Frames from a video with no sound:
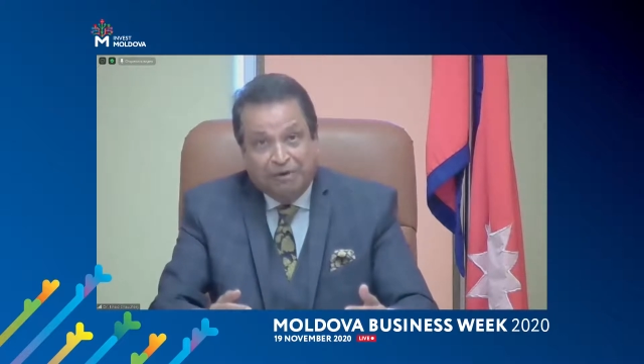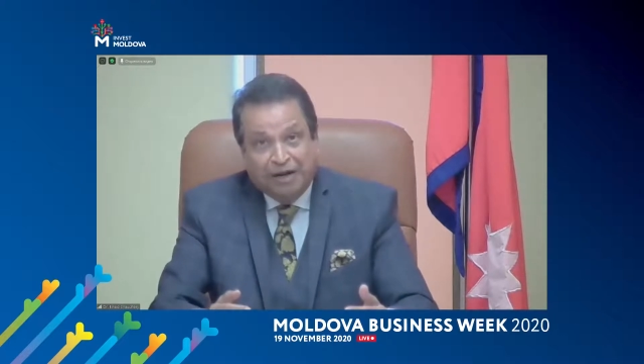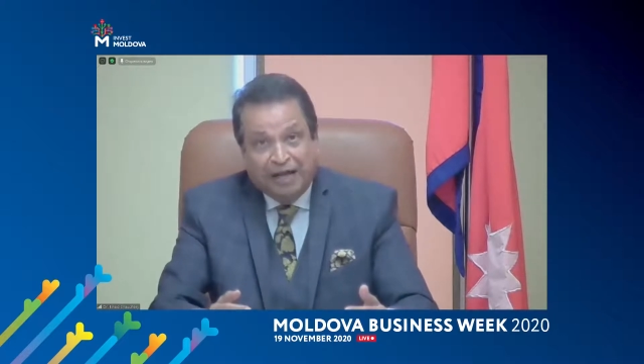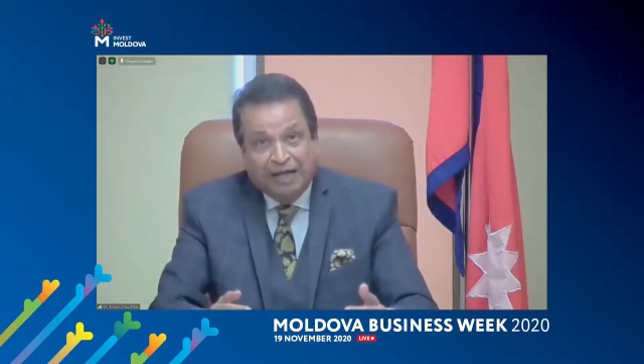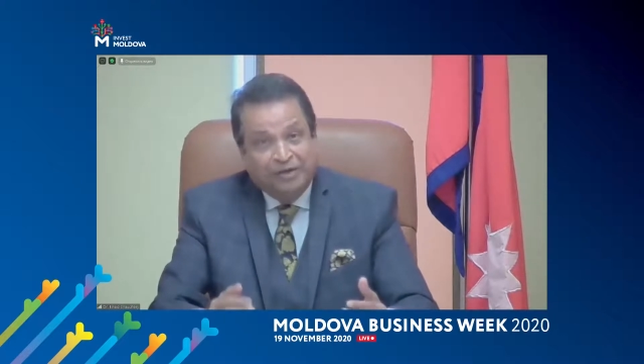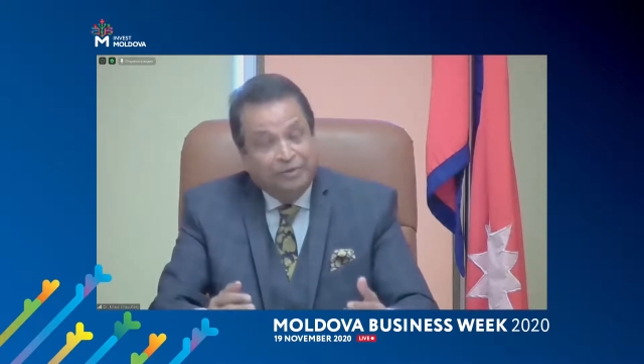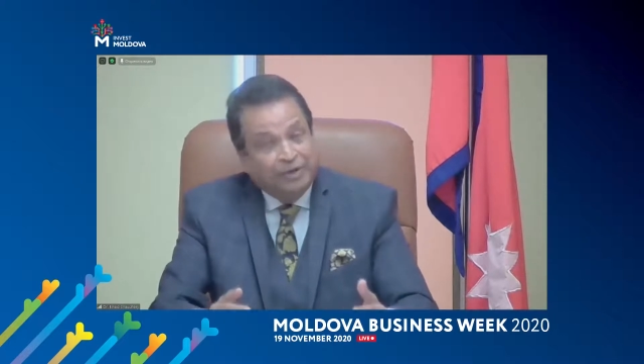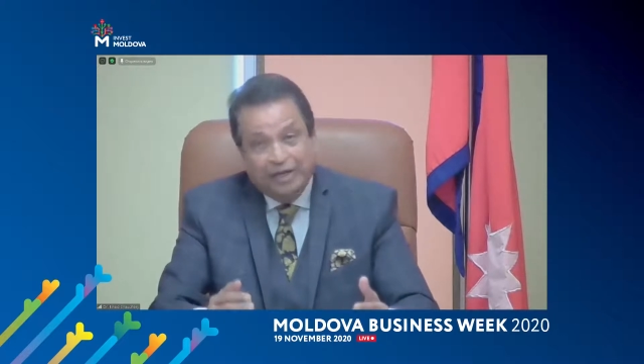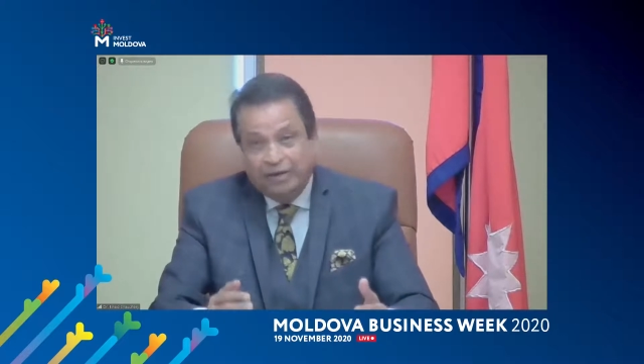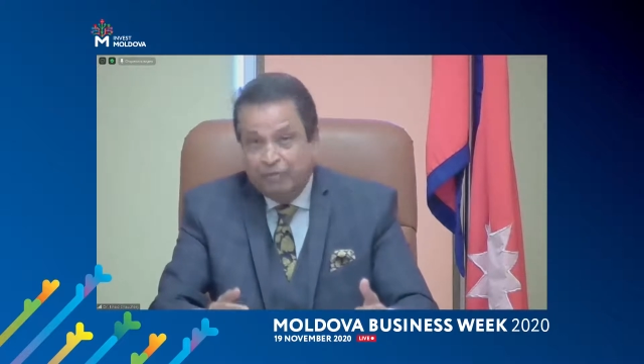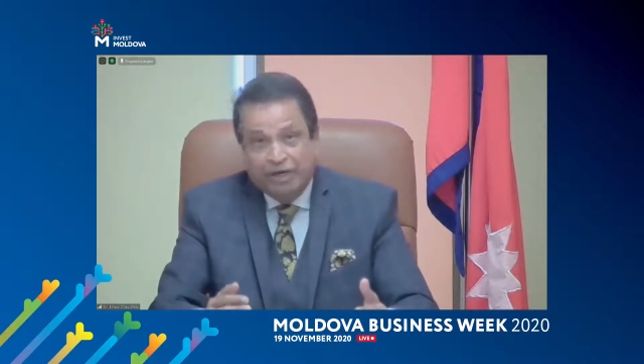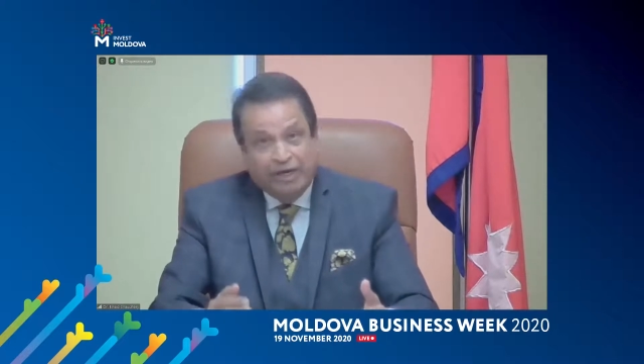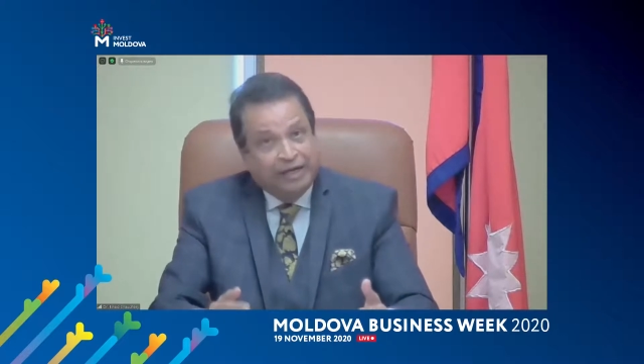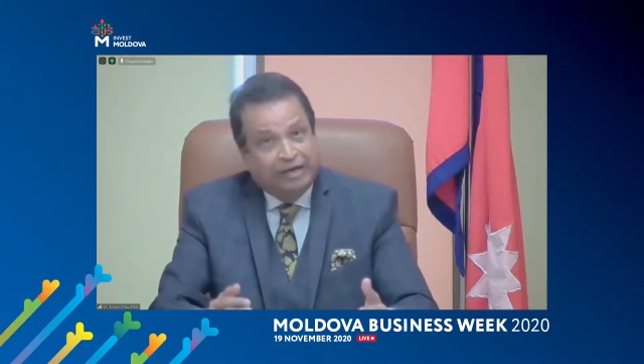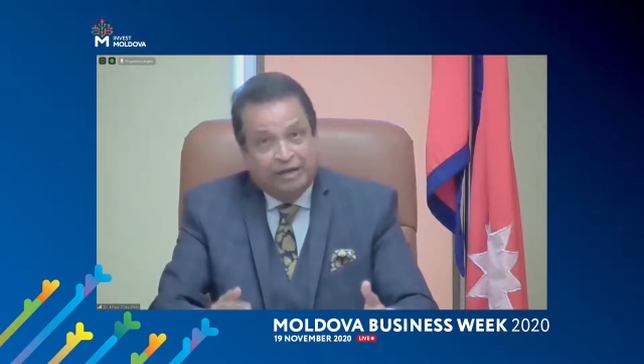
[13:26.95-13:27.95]
And you can
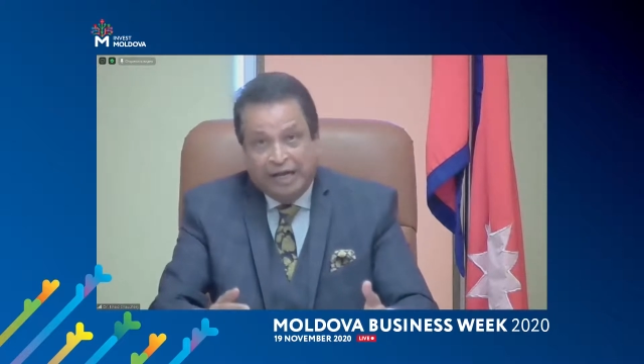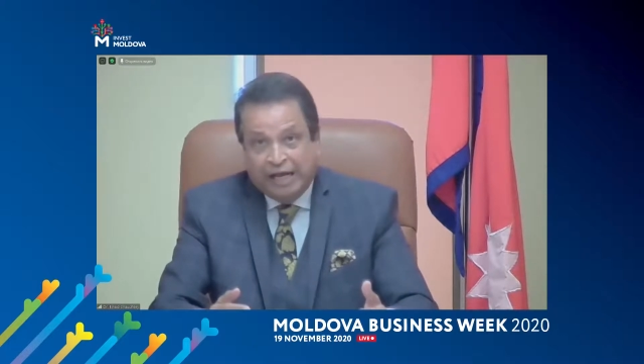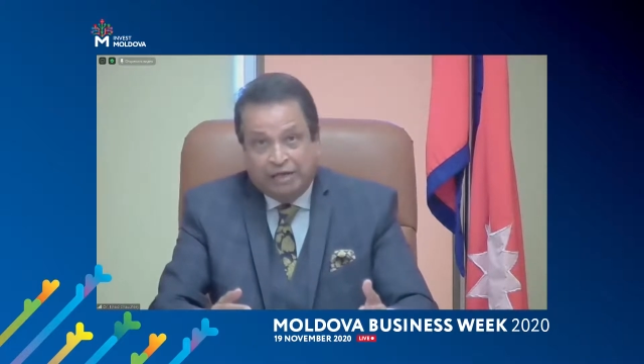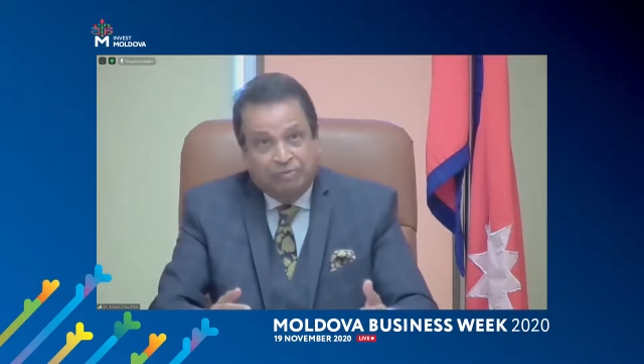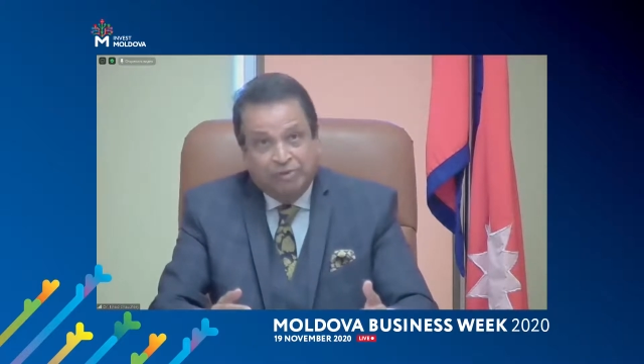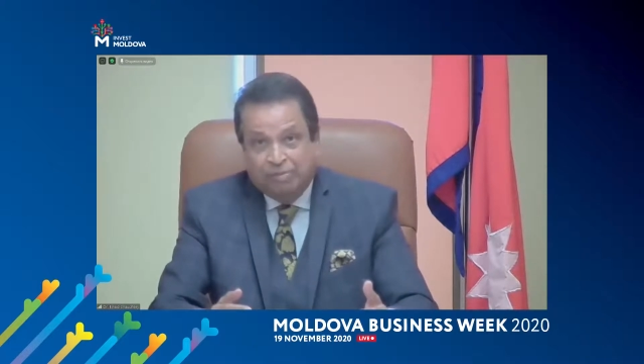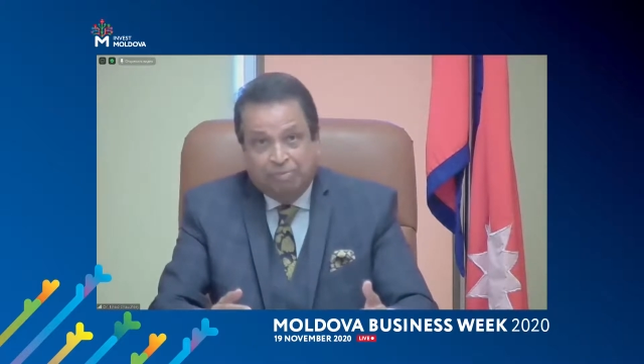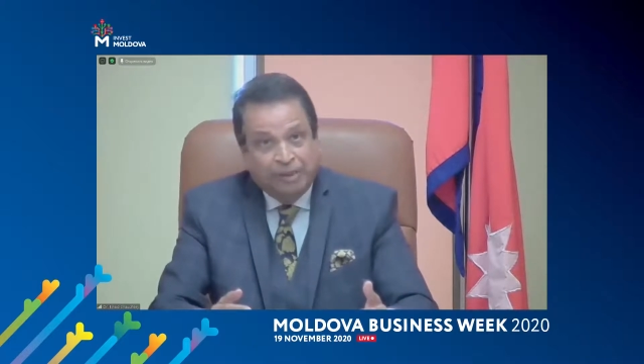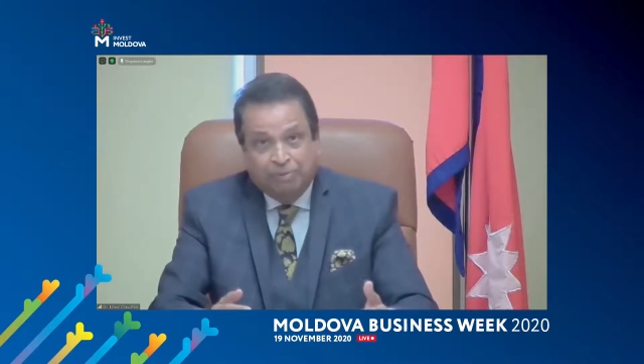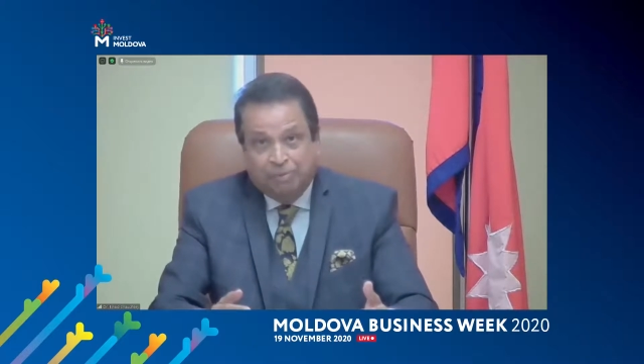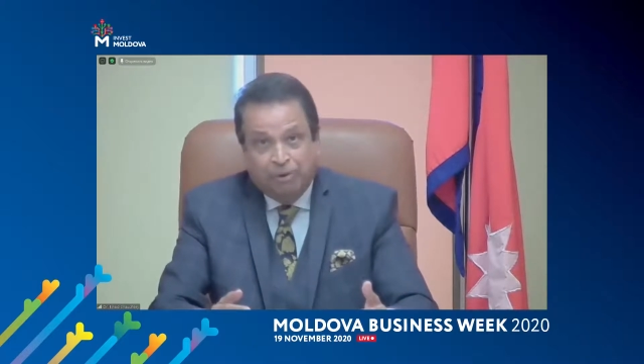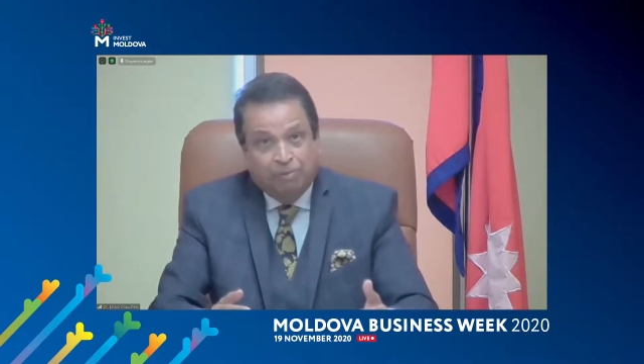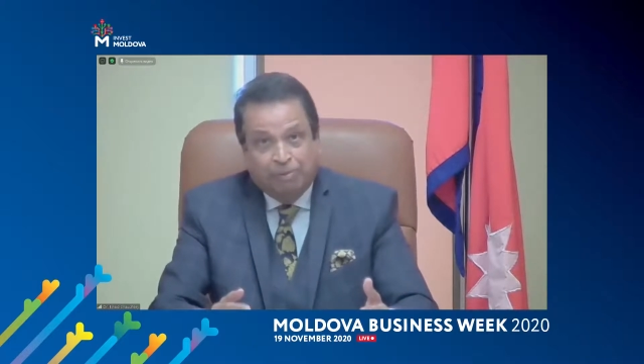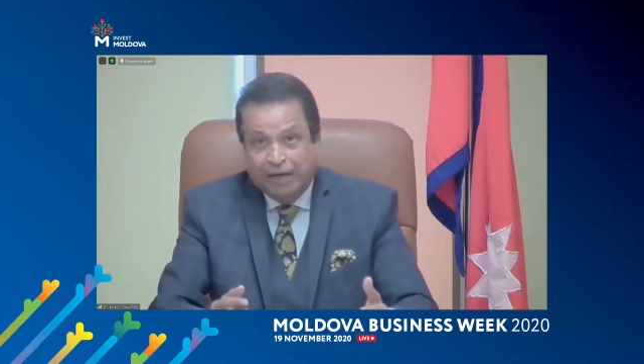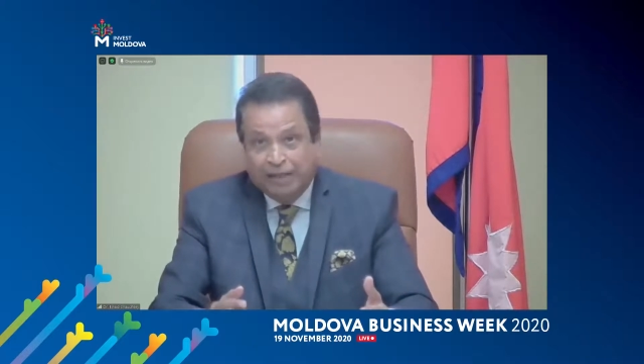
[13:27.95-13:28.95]
only connect with
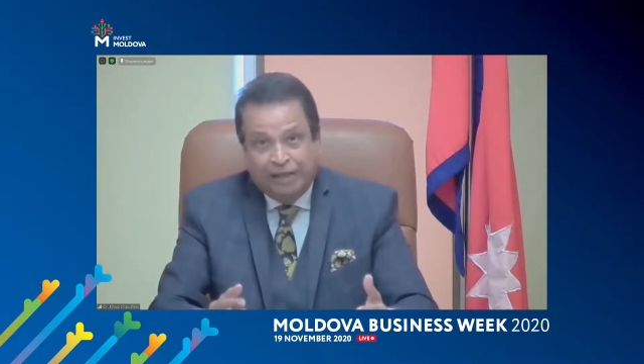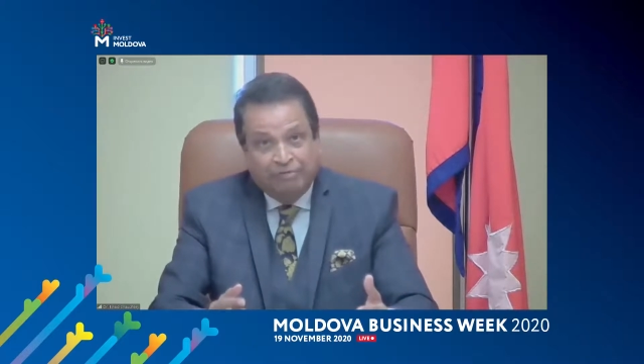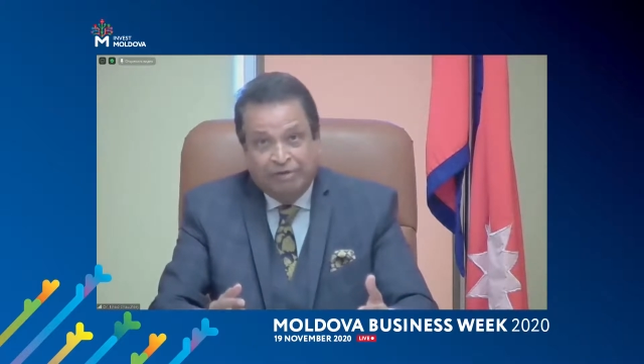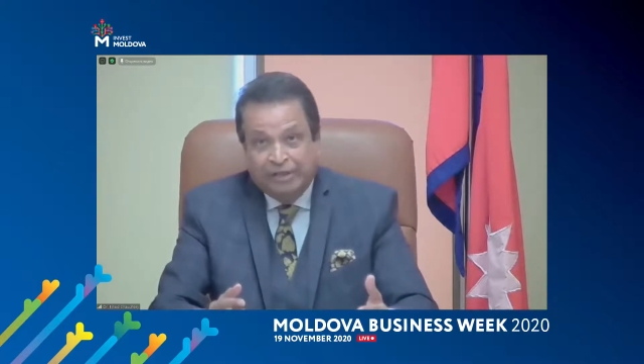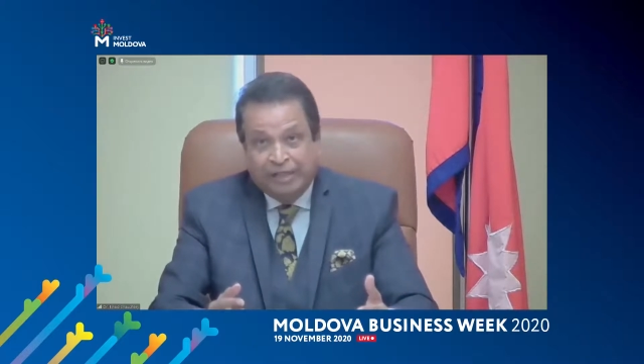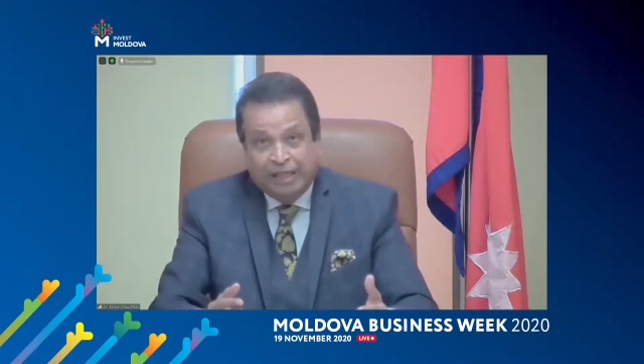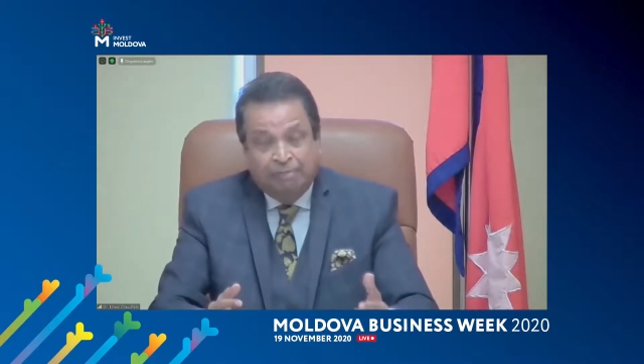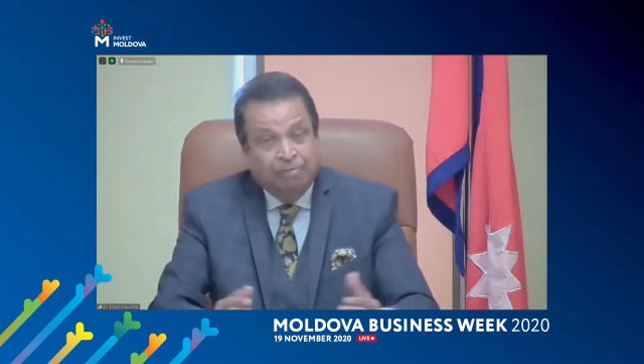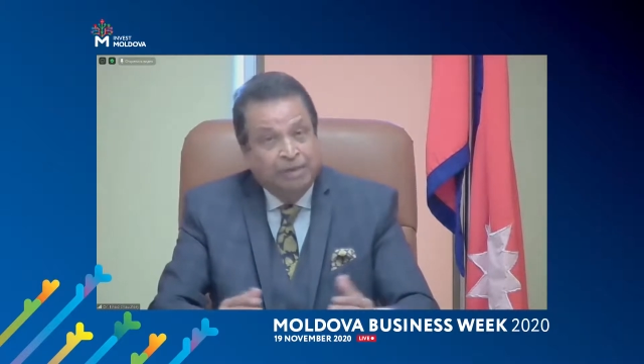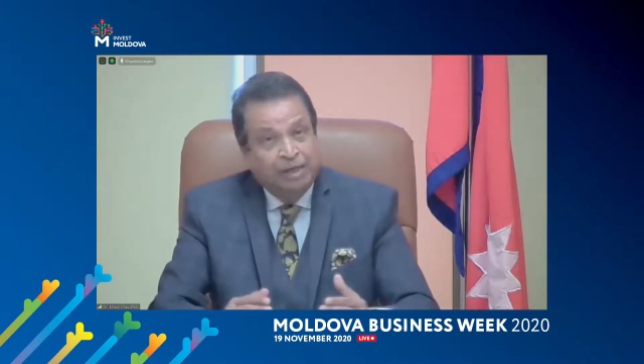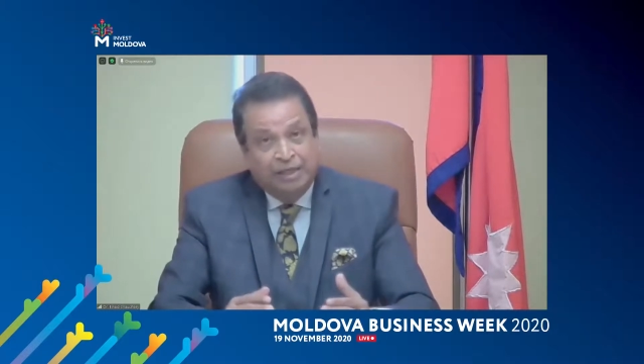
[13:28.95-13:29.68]
people by giving them